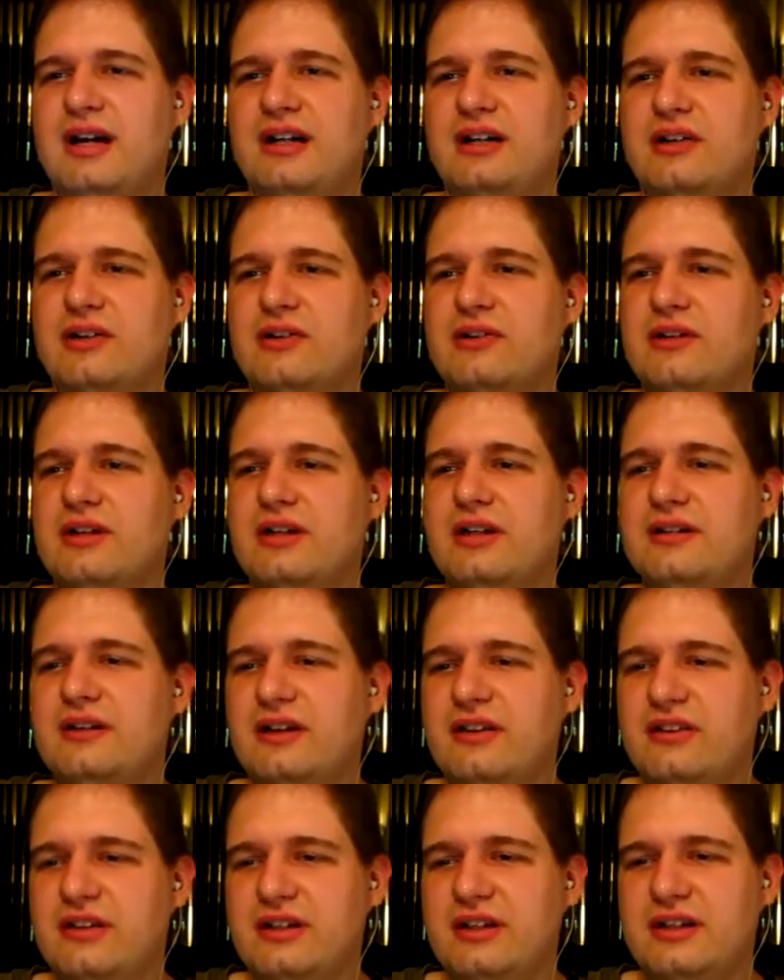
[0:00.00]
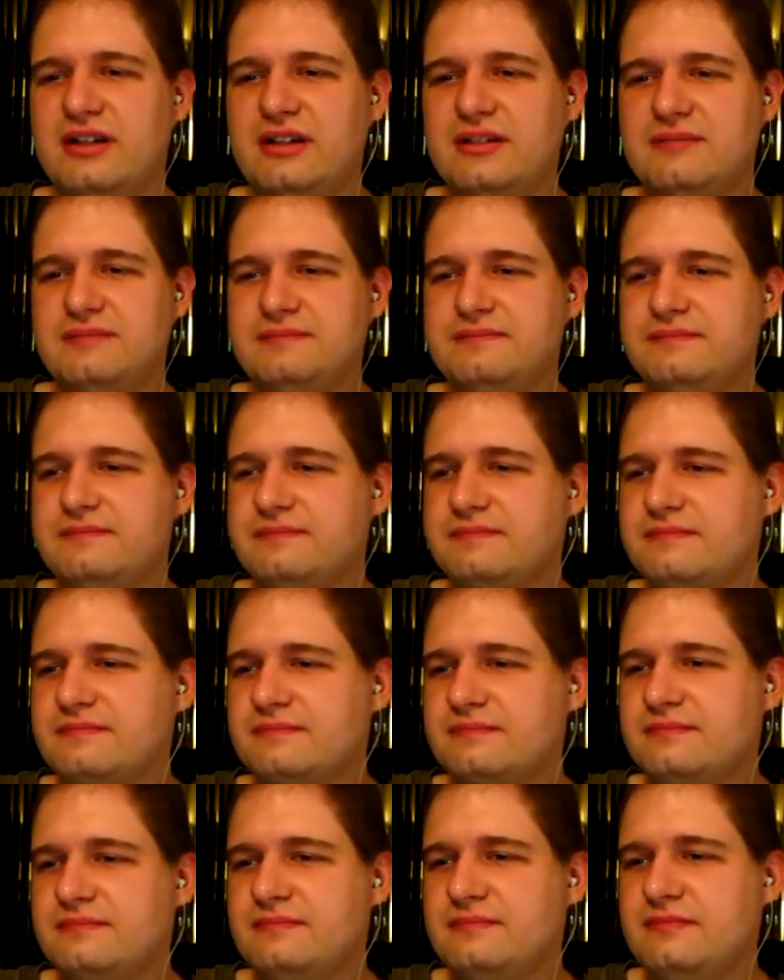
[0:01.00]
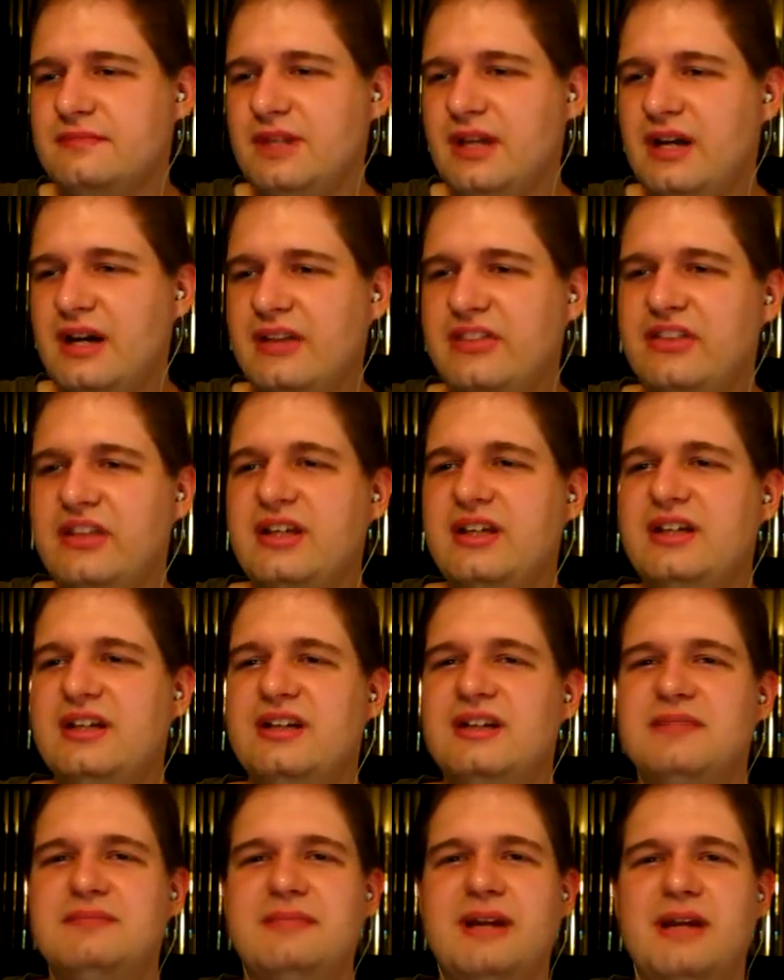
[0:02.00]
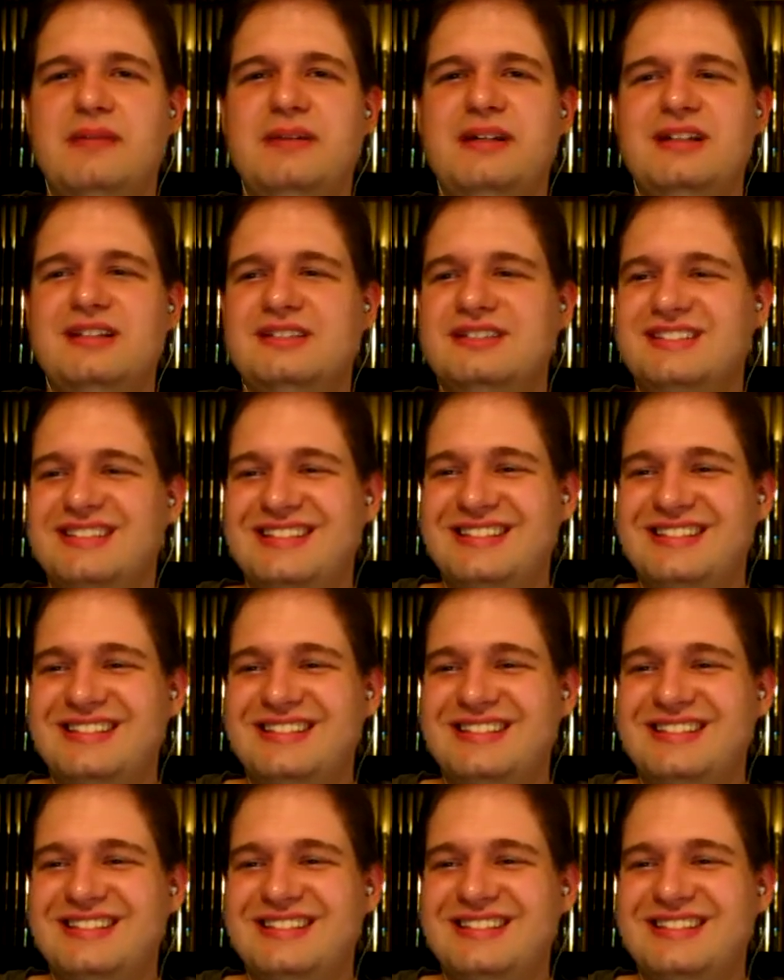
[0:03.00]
kind of early, I think. I think, maybe.